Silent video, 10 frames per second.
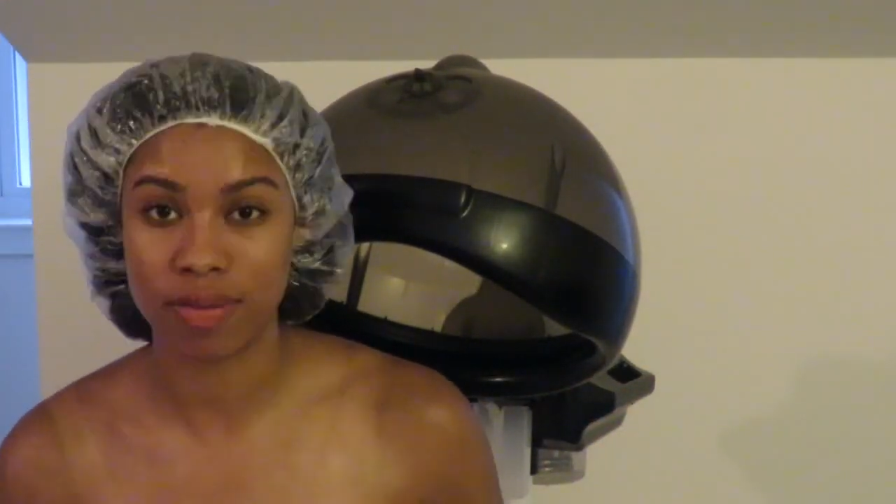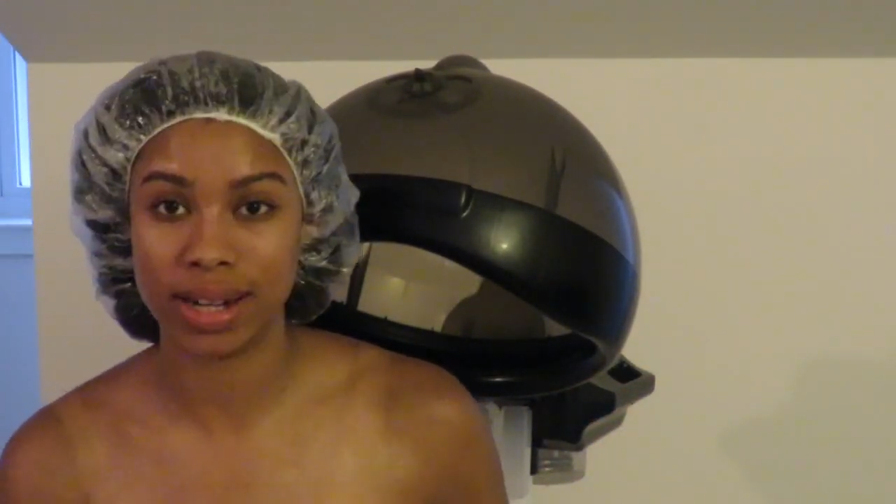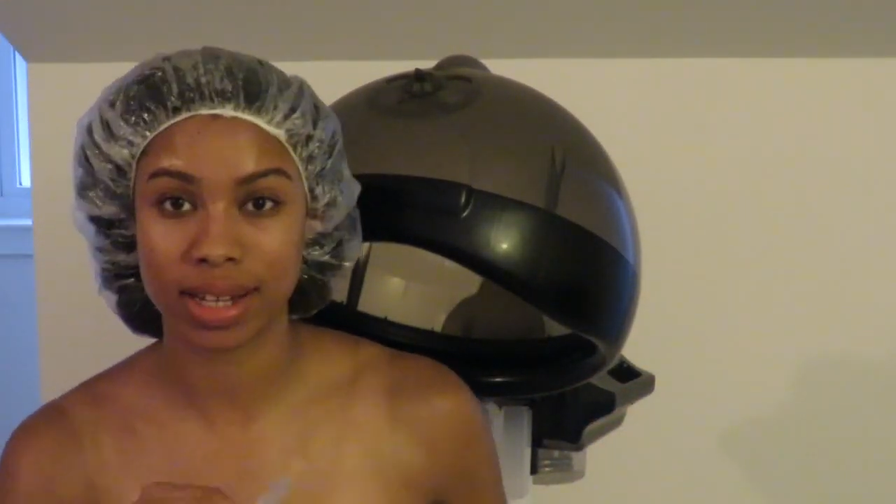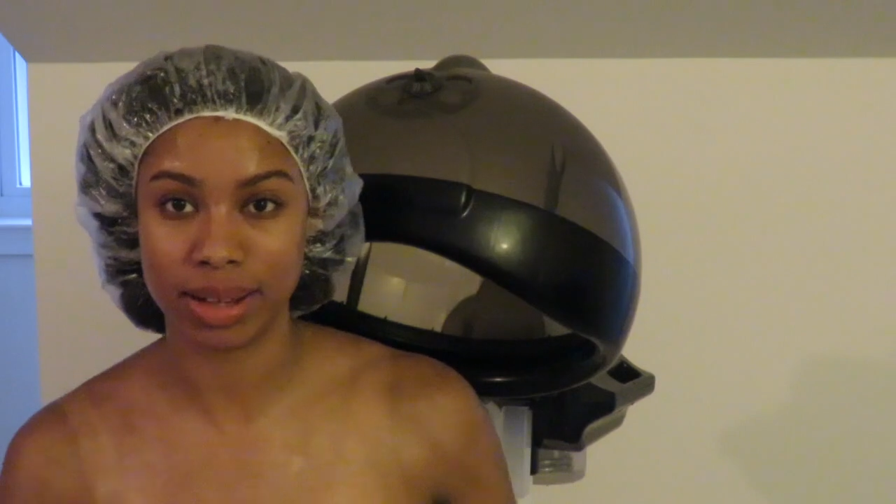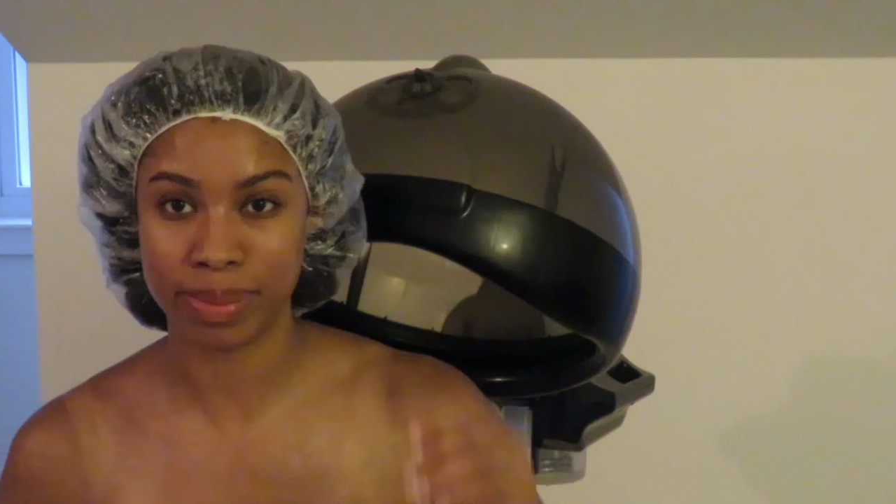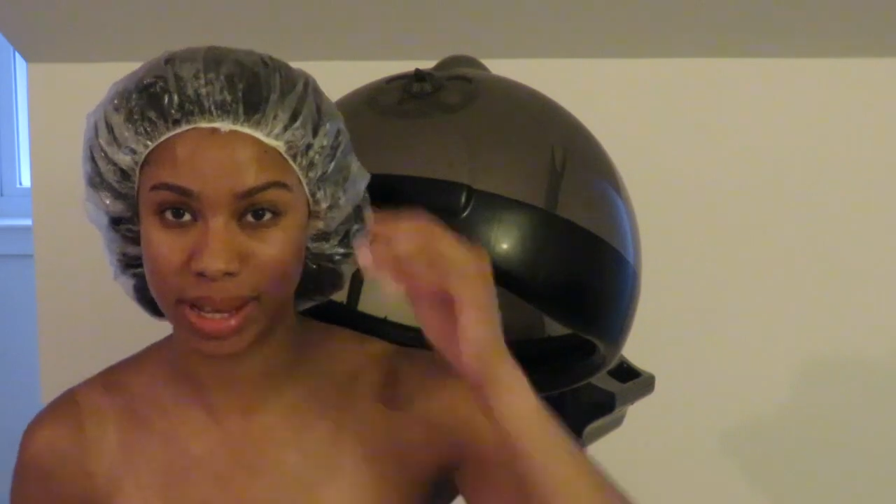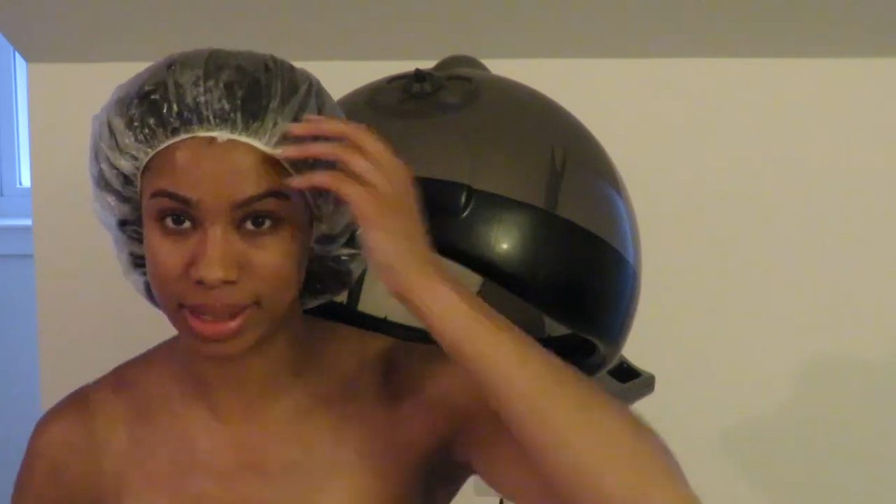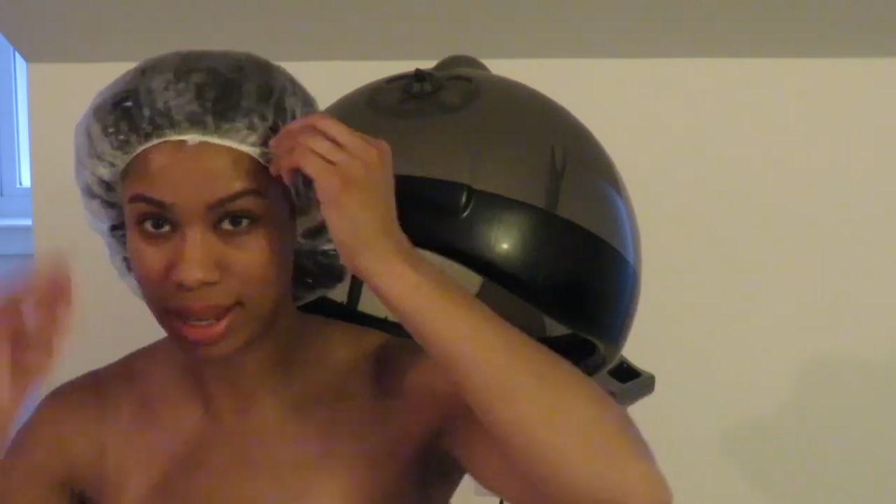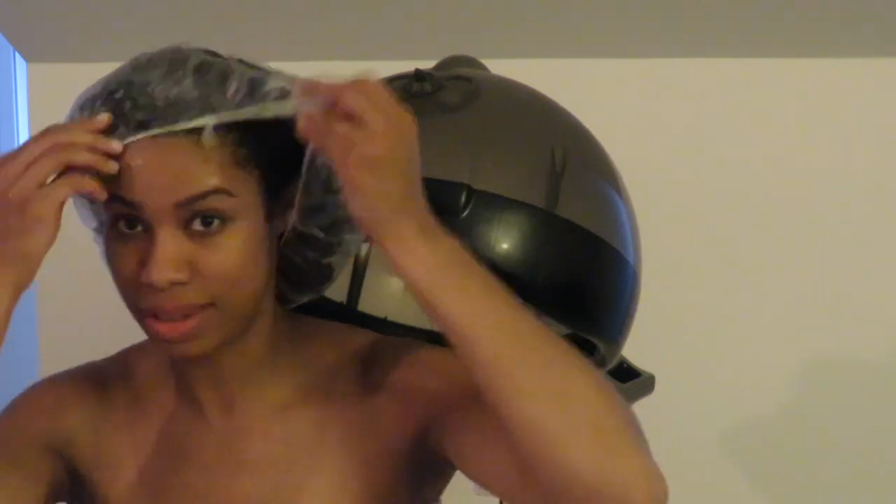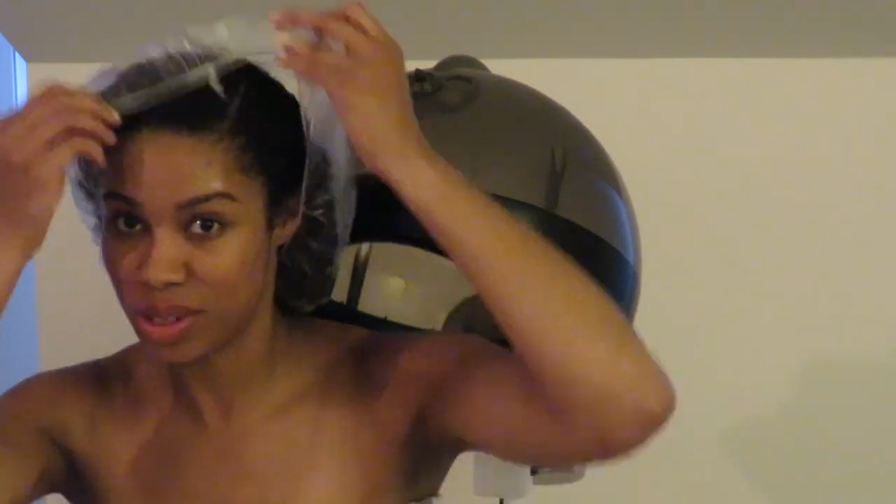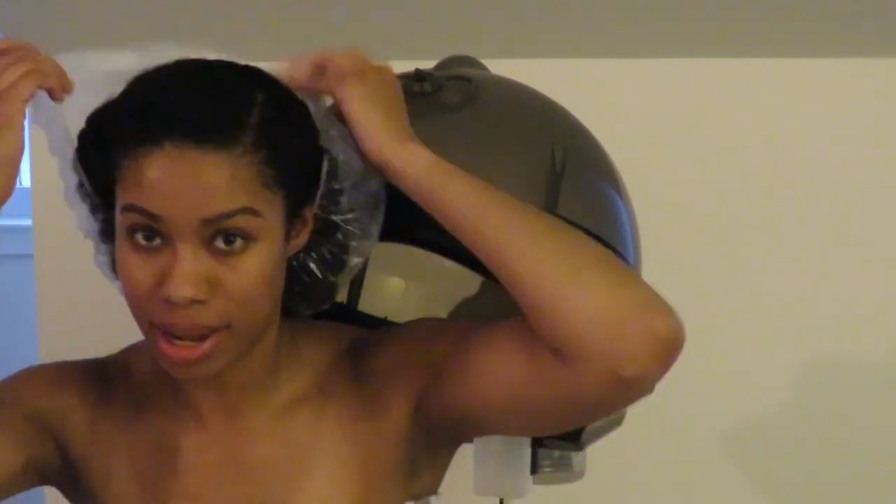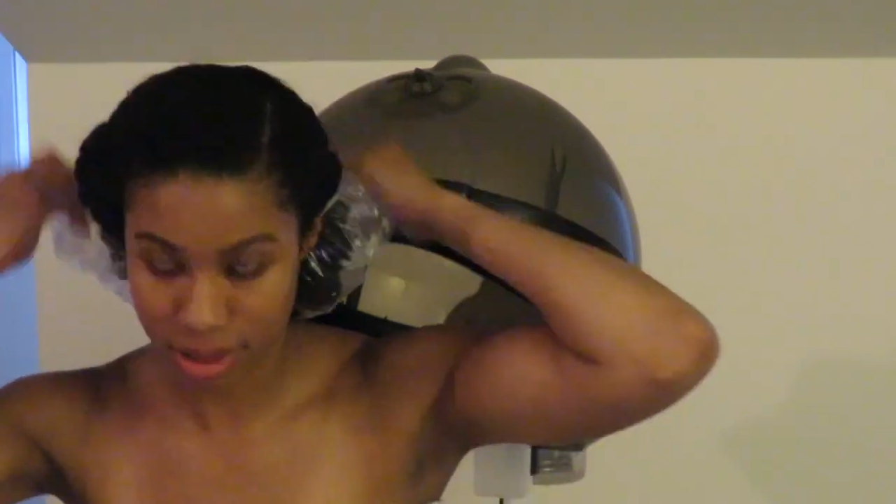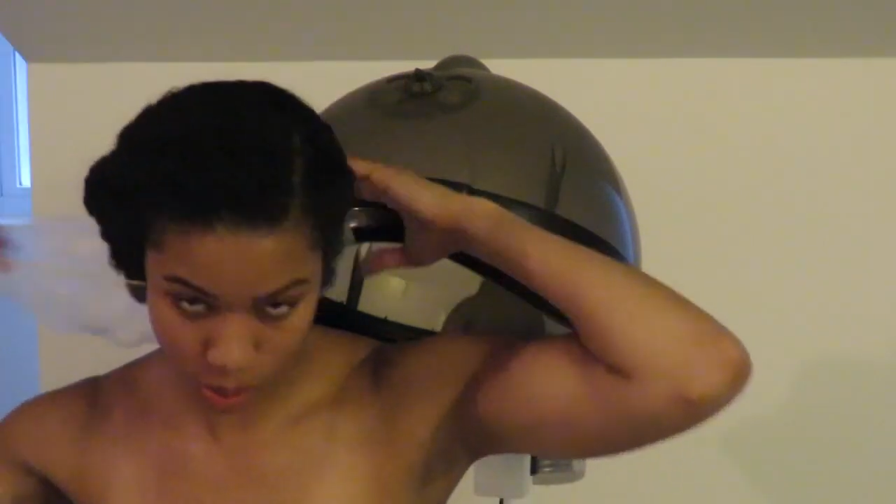just so I can get the